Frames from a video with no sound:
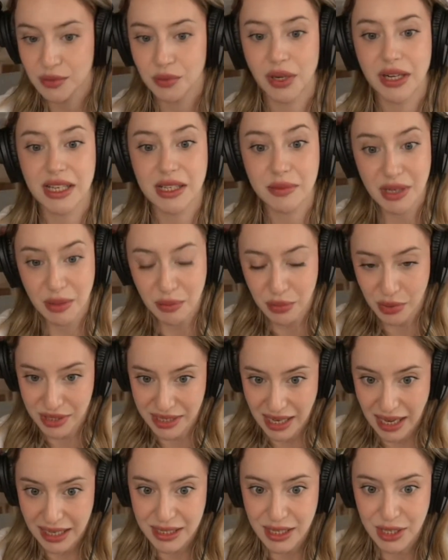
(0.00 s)
what is being
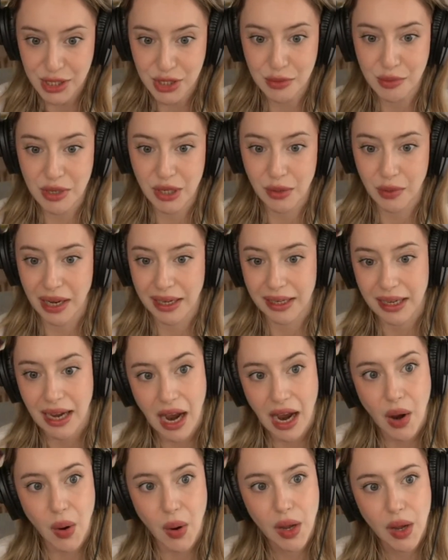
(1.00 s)
presented to me right
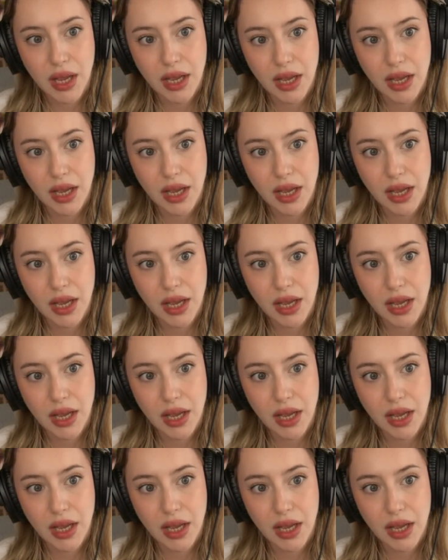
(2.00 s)
now.